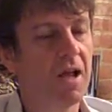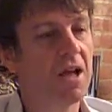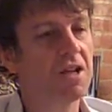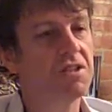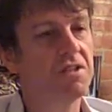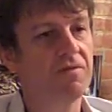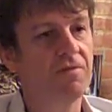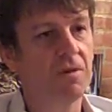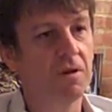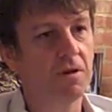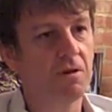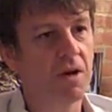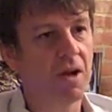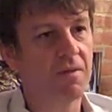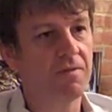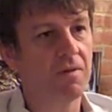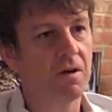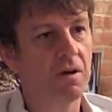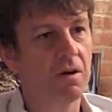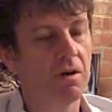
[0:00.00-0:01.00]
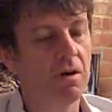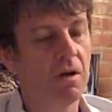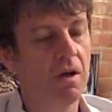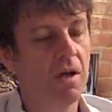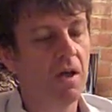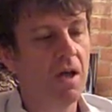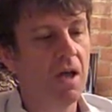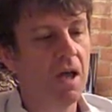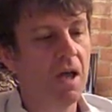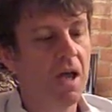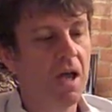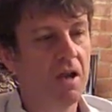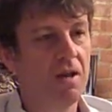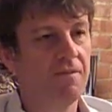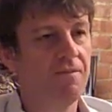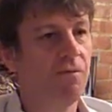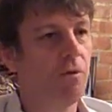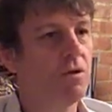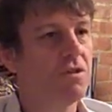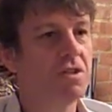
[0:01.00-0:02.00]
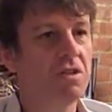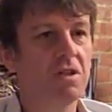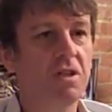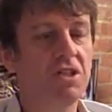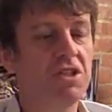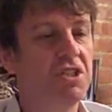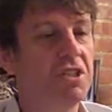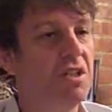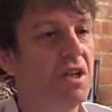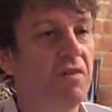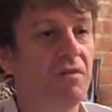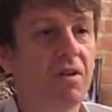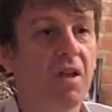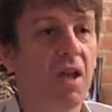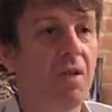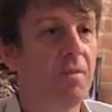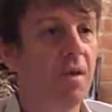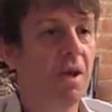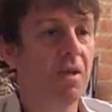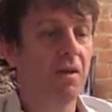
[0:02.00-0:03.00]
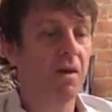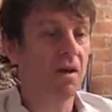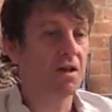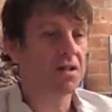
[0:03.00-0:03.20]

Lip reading: I actually photographed her, and unfortunately she never came out of the